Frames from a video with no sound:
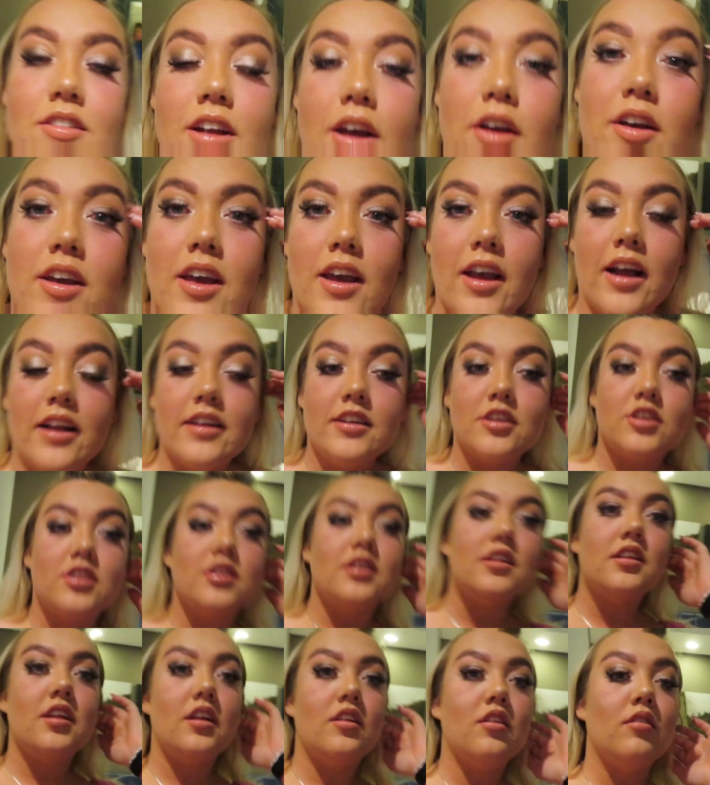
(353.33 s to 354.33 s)
Okay, I just
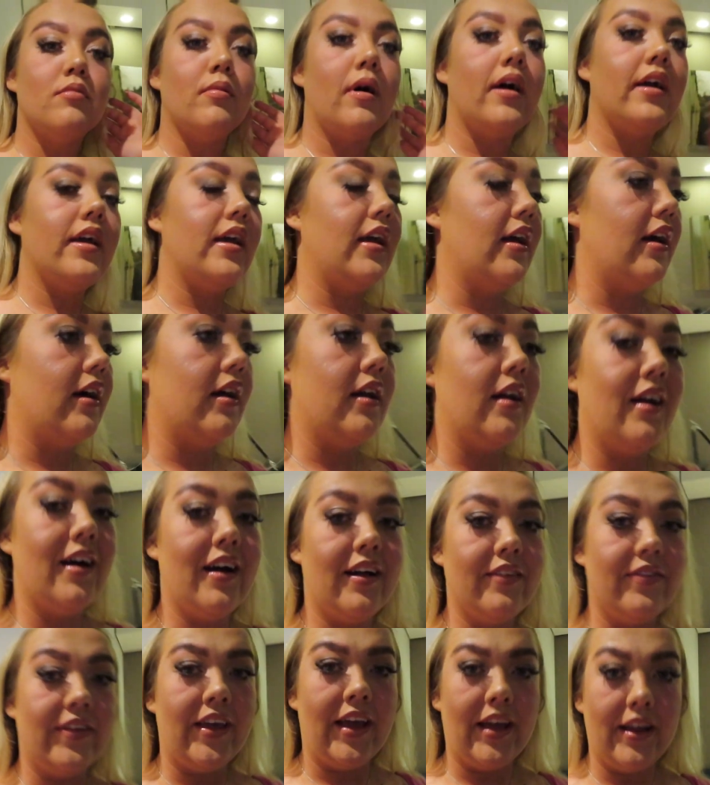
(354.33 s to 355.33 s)
need to do my hair
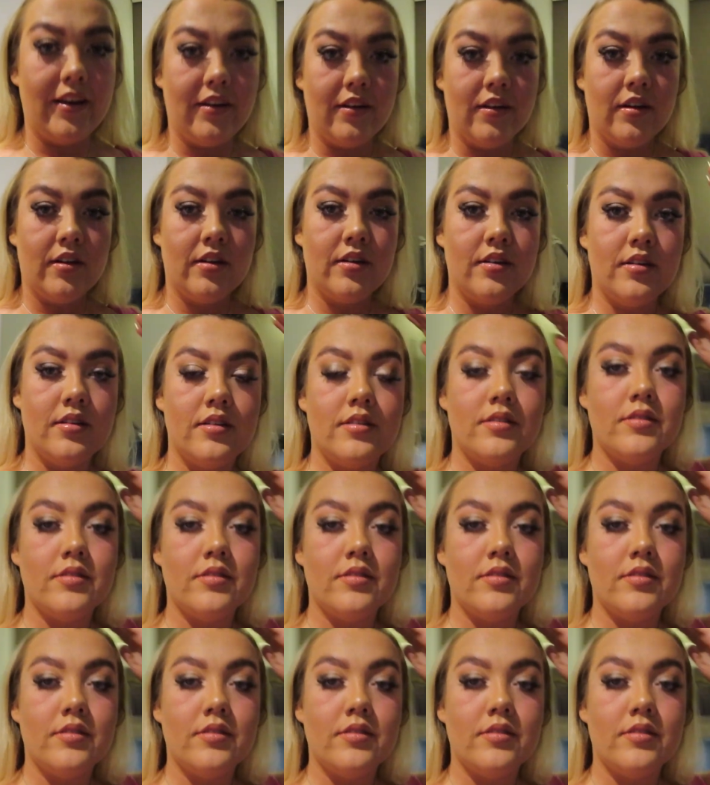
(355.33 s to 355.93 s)
and then